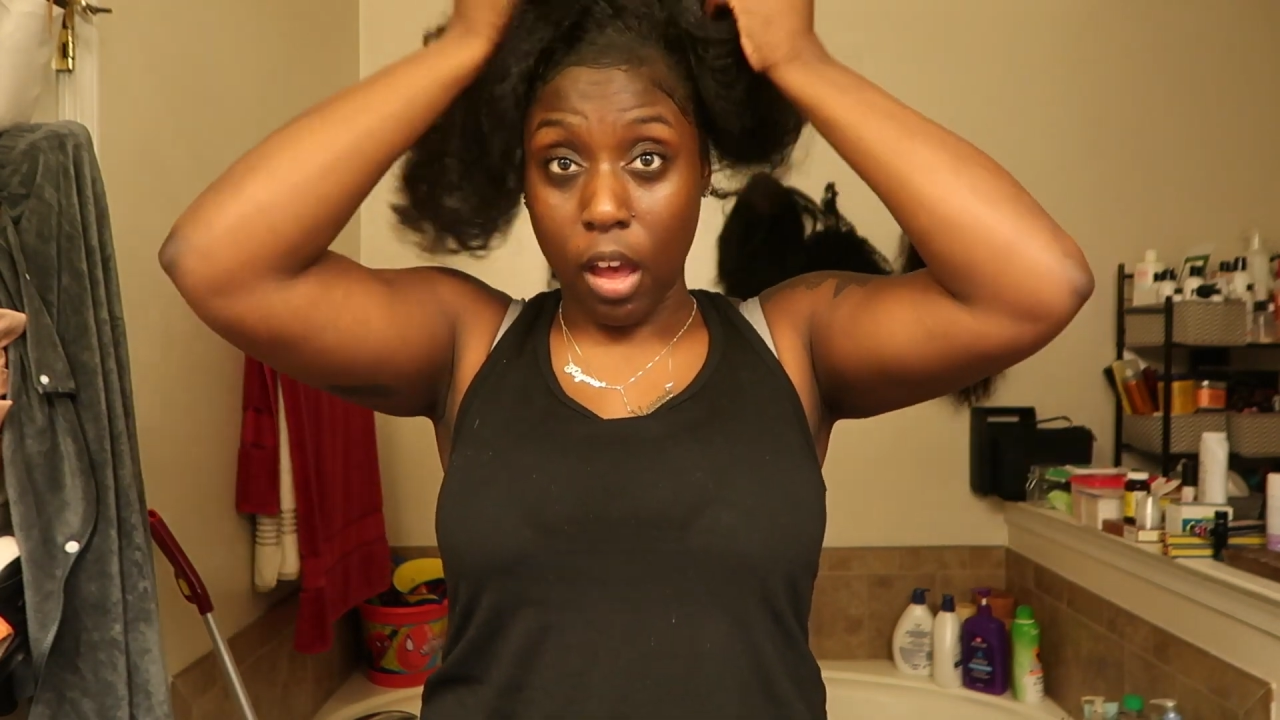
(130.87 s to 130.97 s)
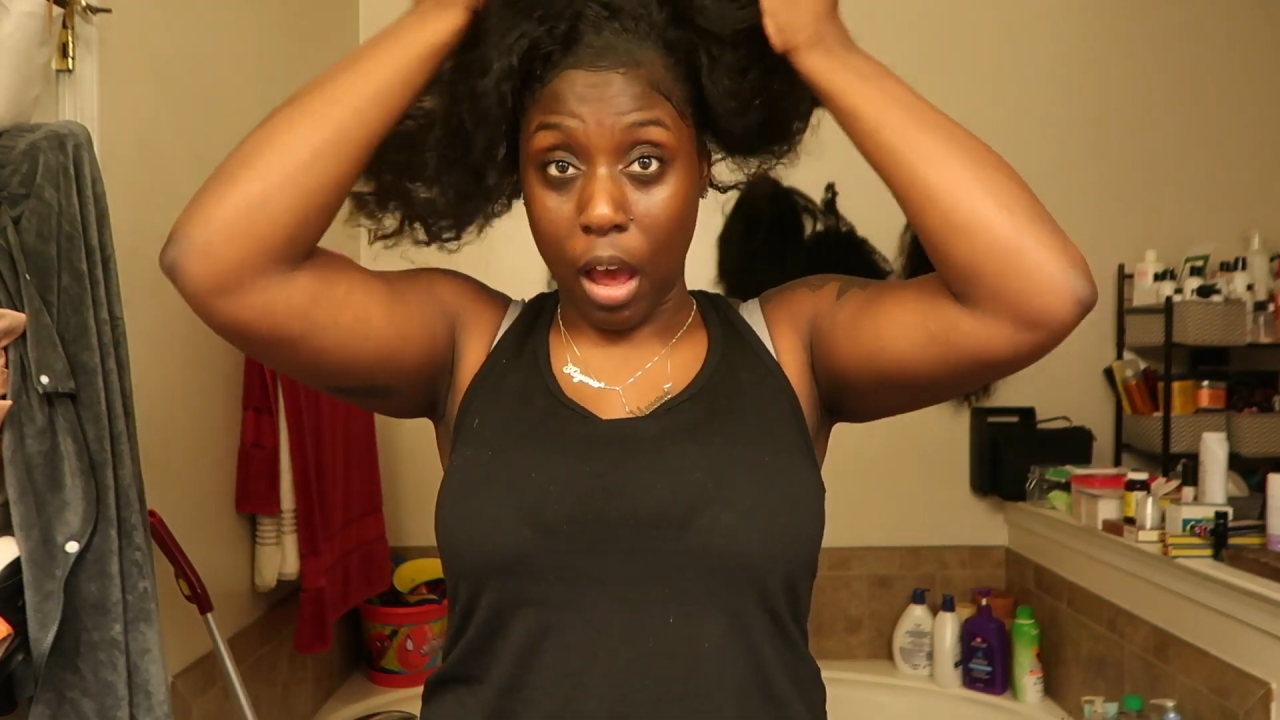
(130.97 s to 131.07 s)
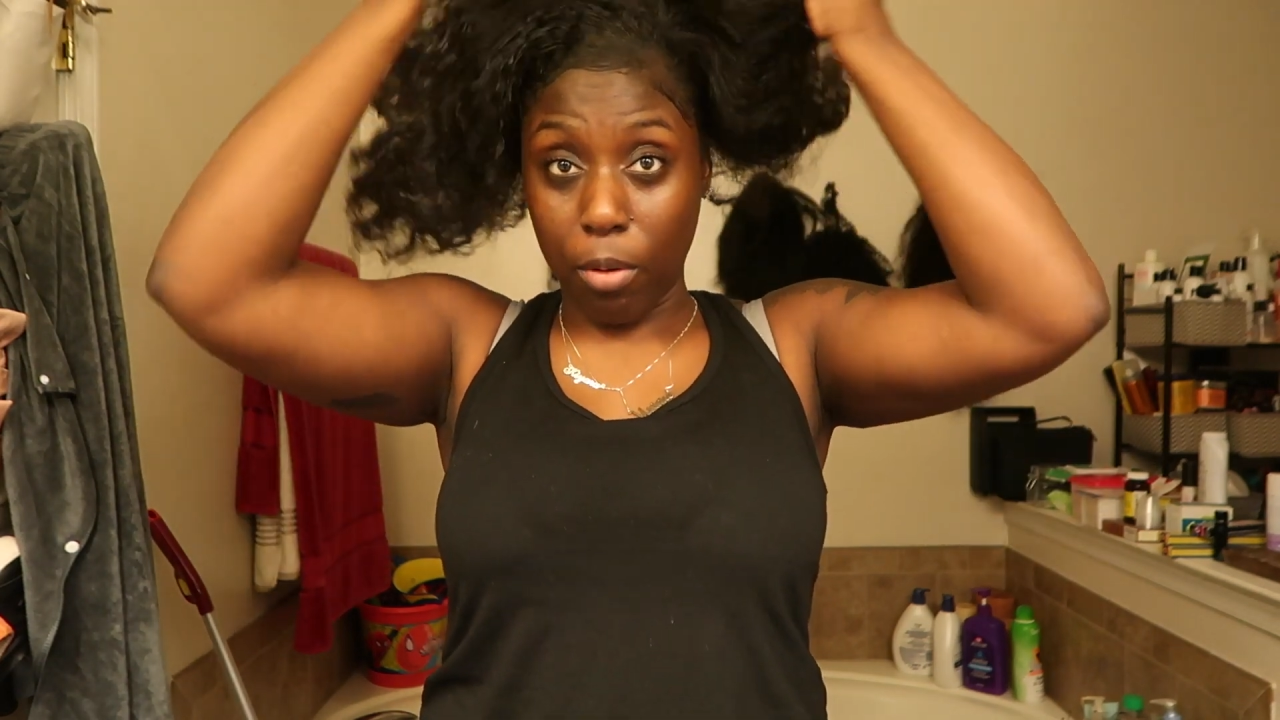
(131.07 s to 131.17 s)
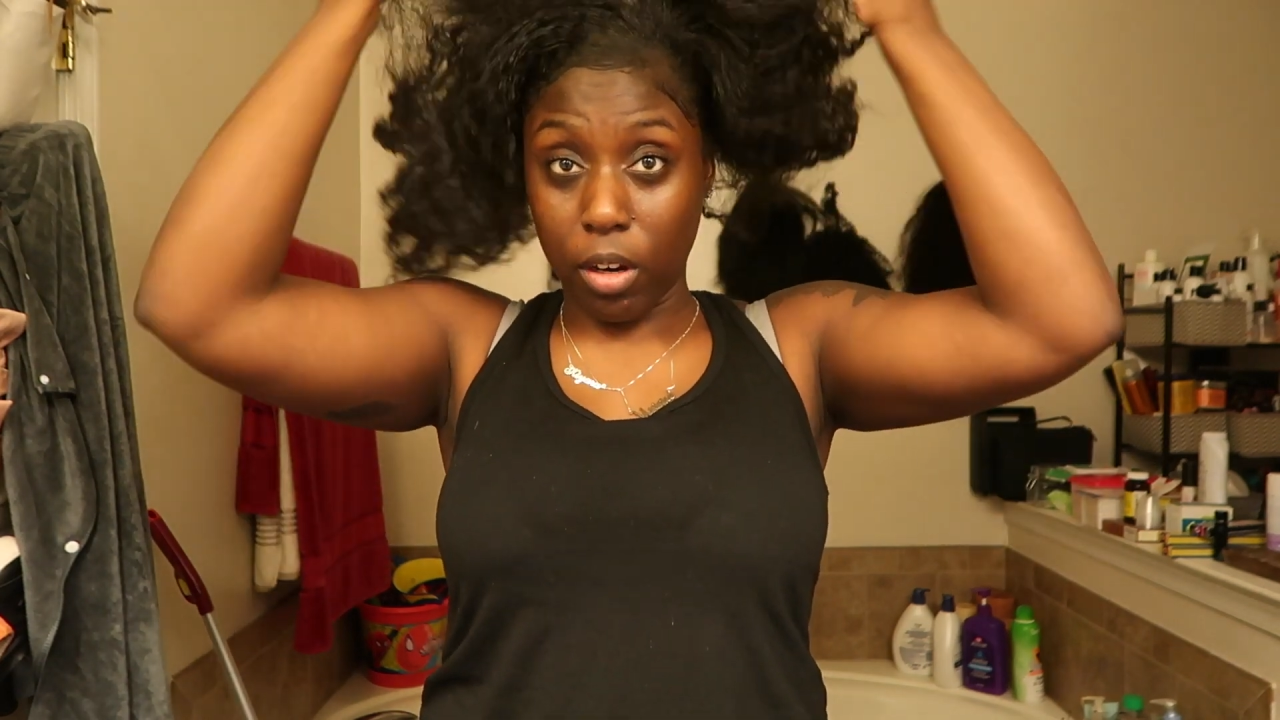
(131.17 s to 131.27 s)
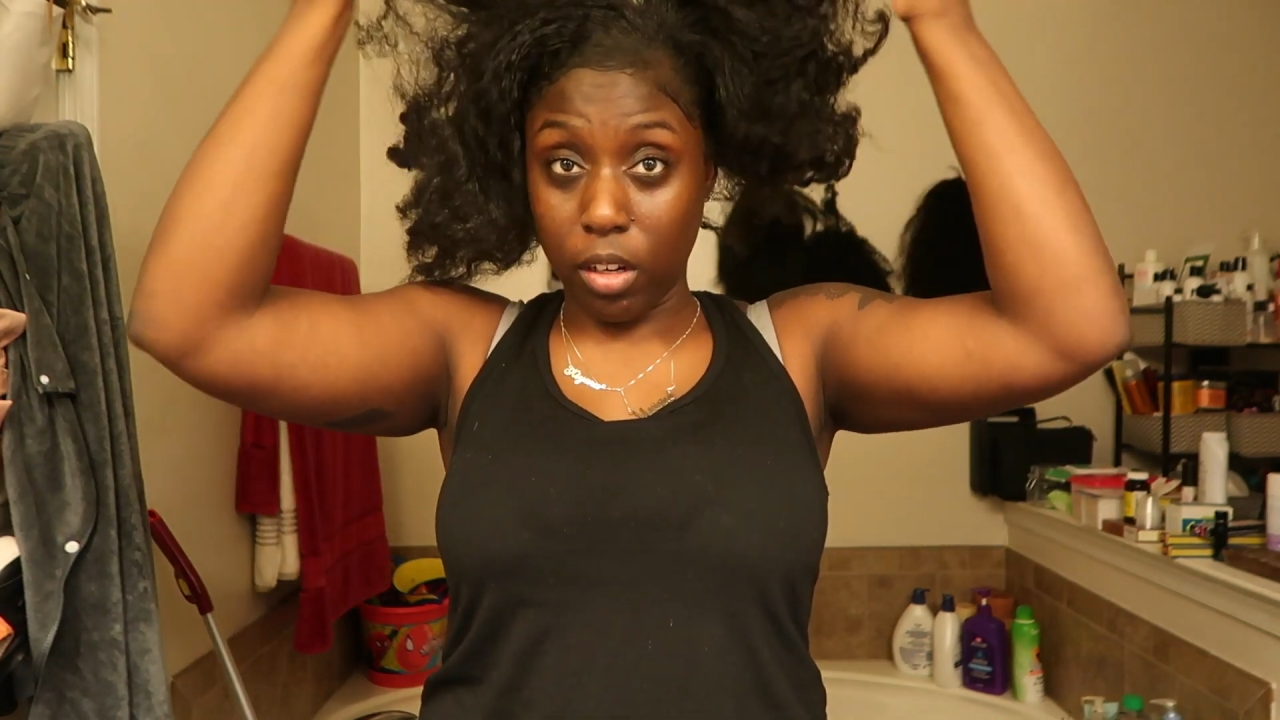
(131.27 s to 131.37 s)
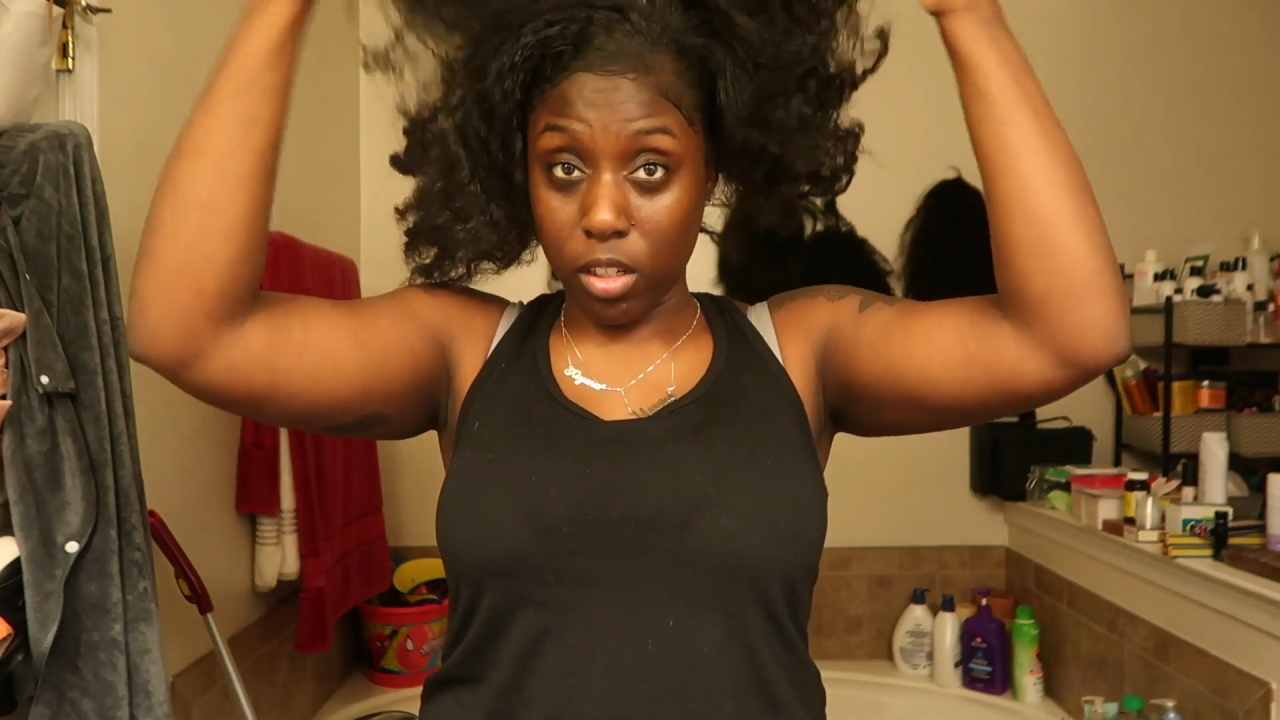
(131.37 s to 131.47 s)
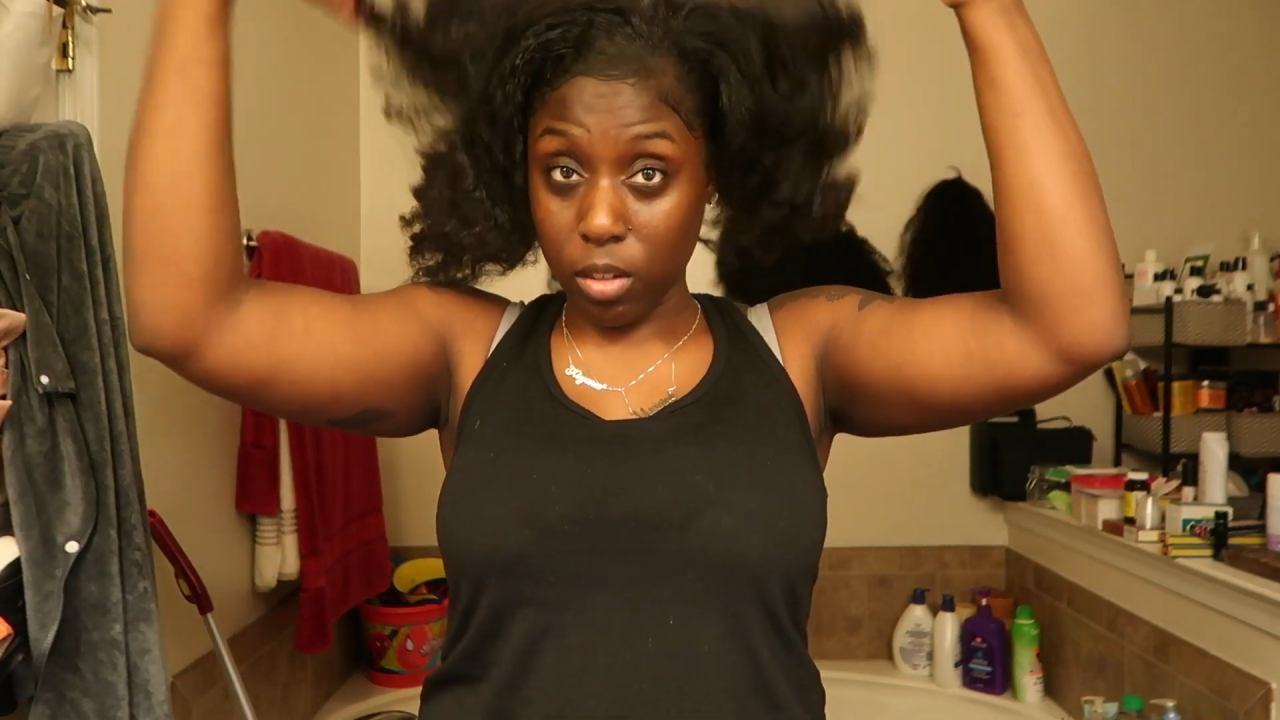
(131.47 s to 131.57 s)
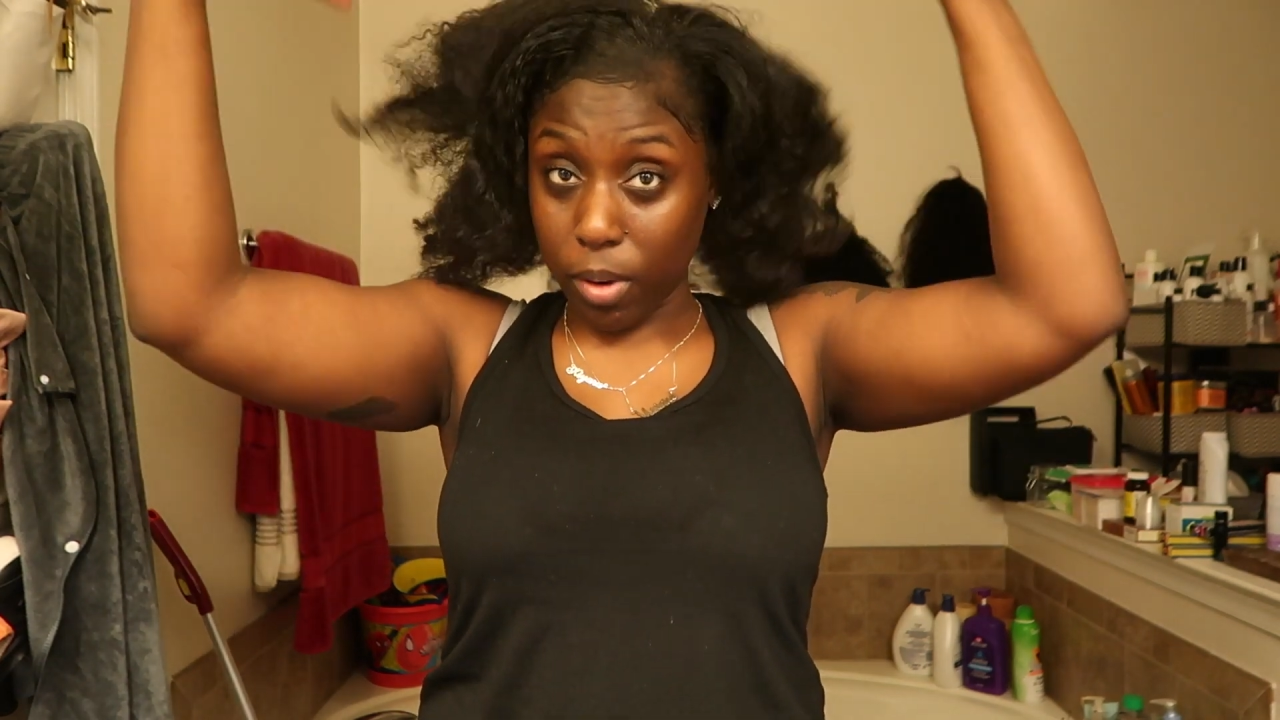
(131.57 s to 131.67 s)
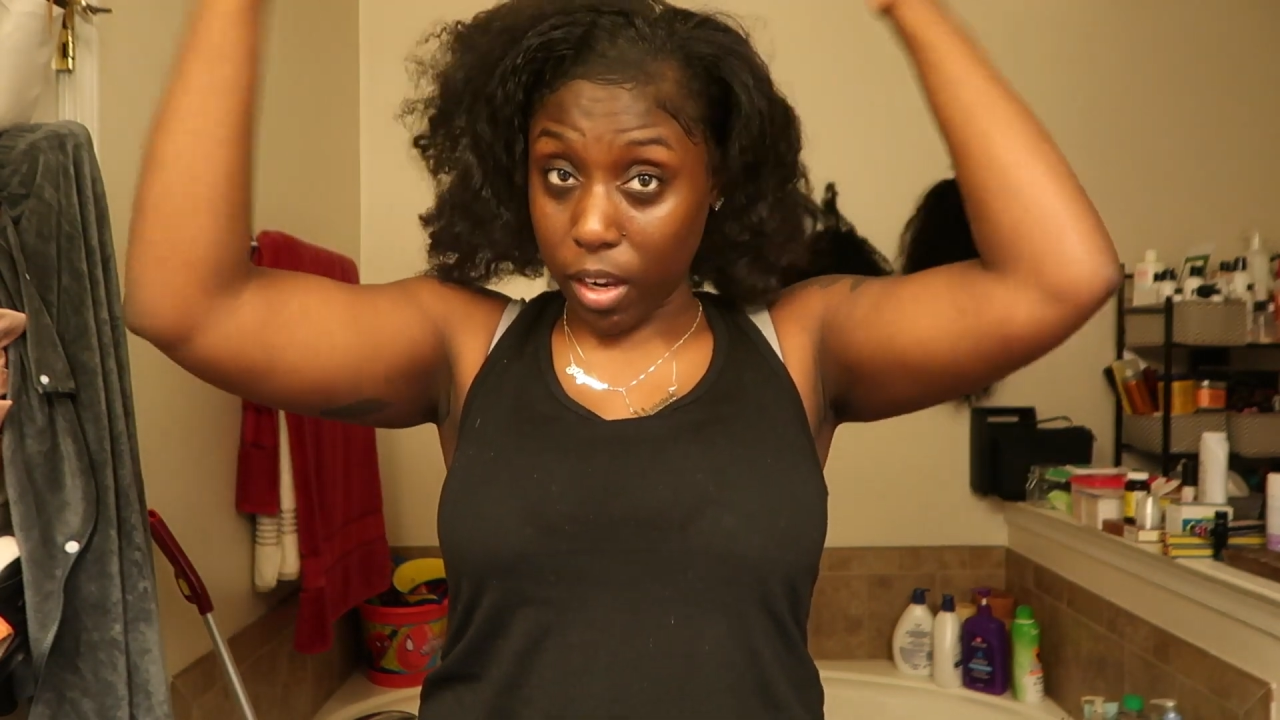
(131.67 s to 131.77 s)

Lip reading: I will condition